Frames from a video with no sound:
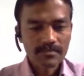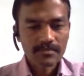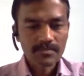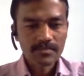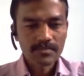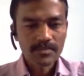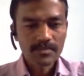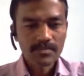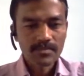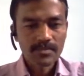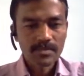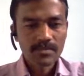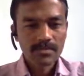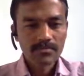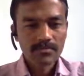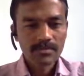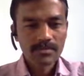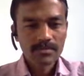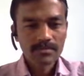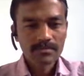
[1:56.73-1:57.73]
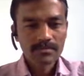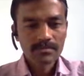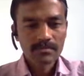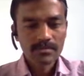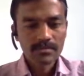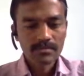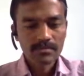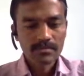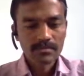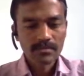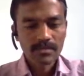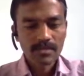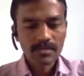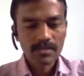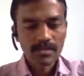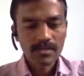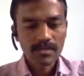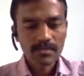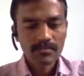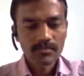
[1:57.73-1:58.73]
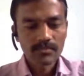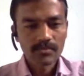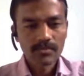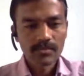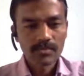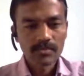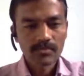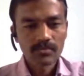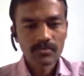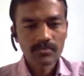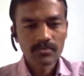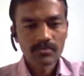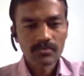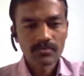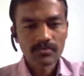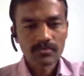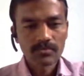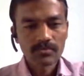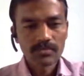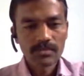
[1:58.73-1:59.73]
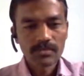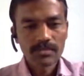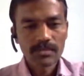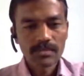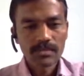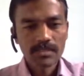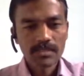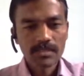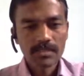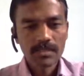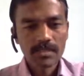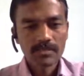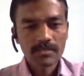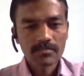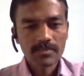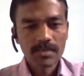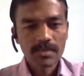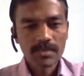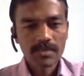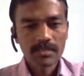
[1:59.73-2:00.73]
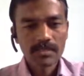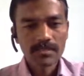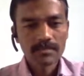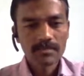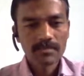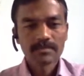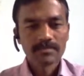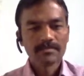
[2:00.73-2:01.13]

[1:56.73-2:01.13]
pbiviz, I'm going to do it again, and package.